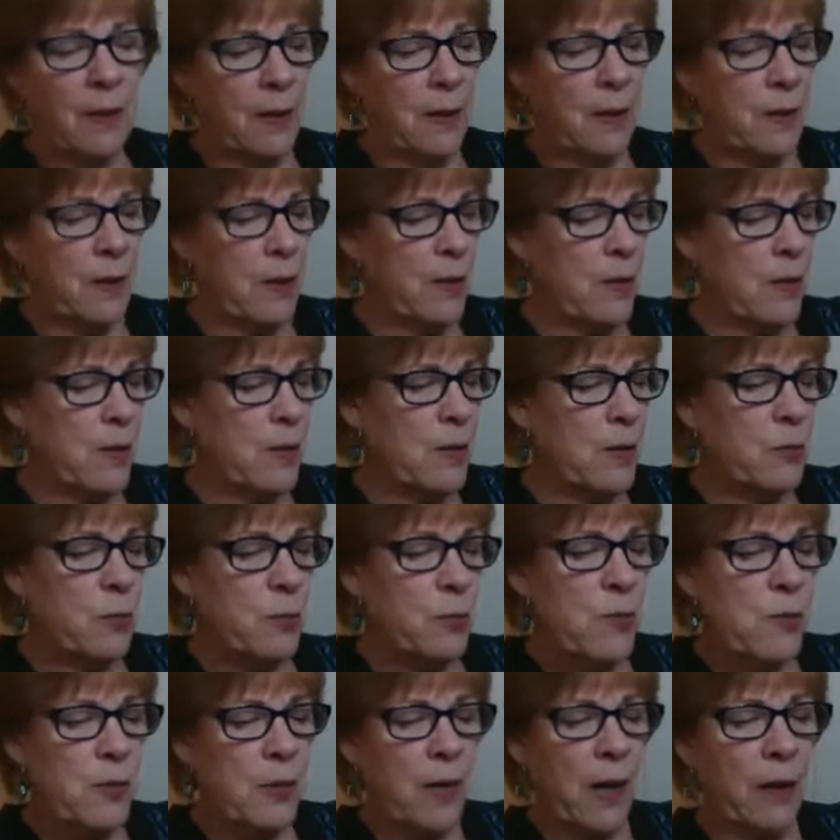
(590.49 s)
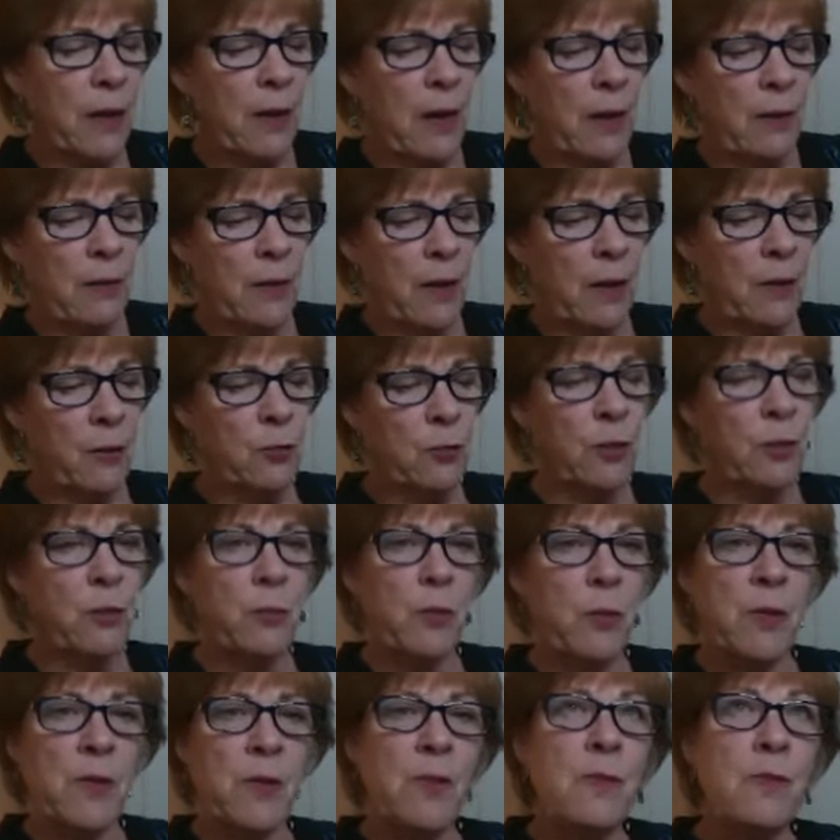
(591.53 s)
It's right. Interesting. I actually
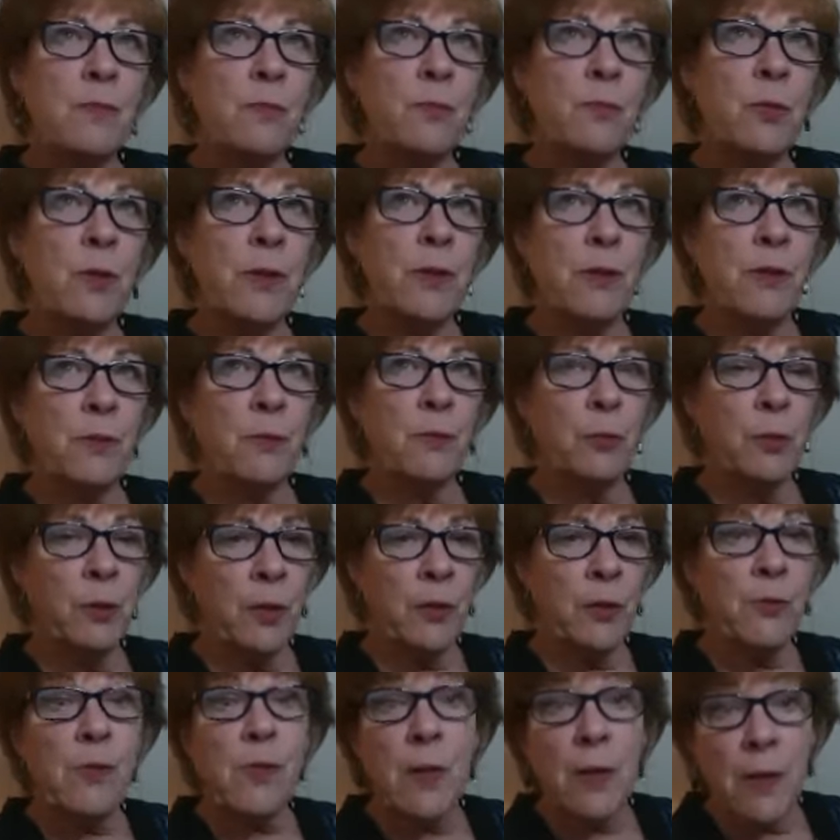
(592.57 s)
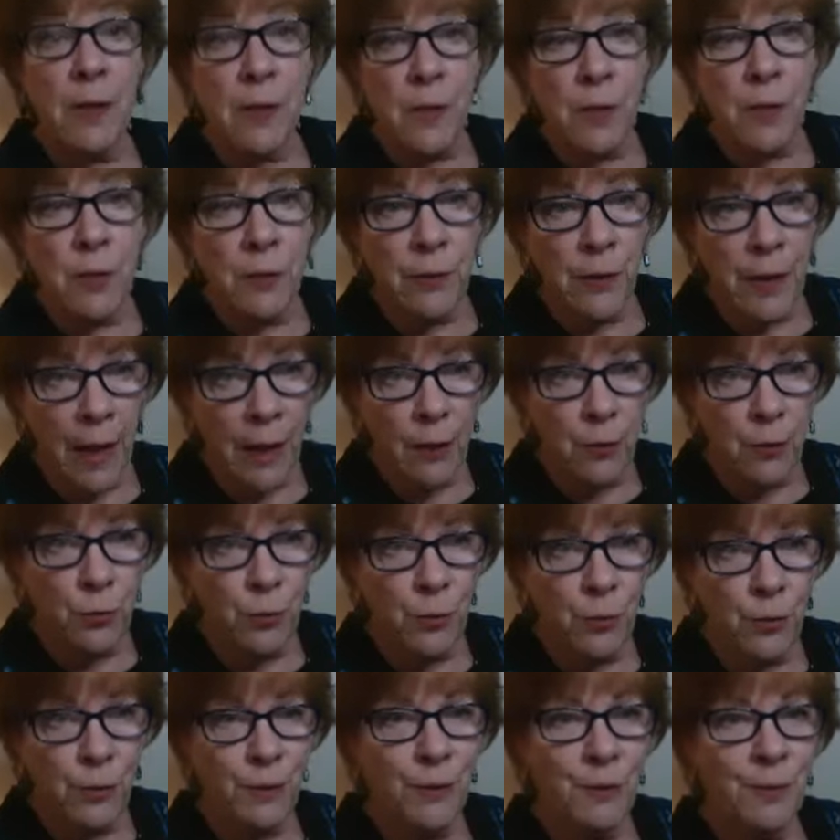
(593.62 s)
was with Religious Science
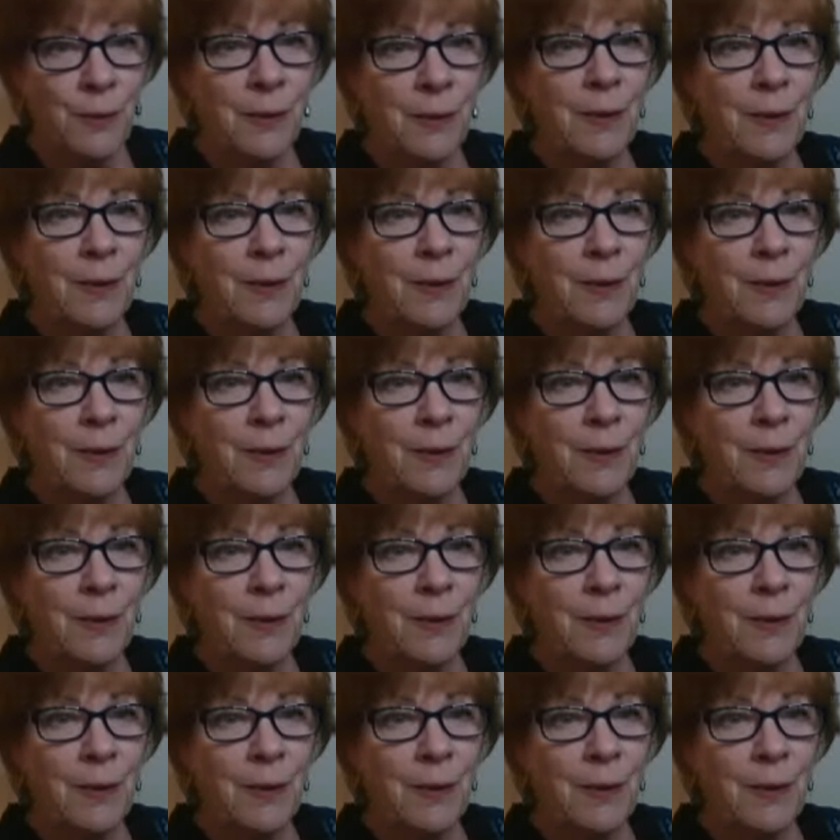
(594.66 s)
International,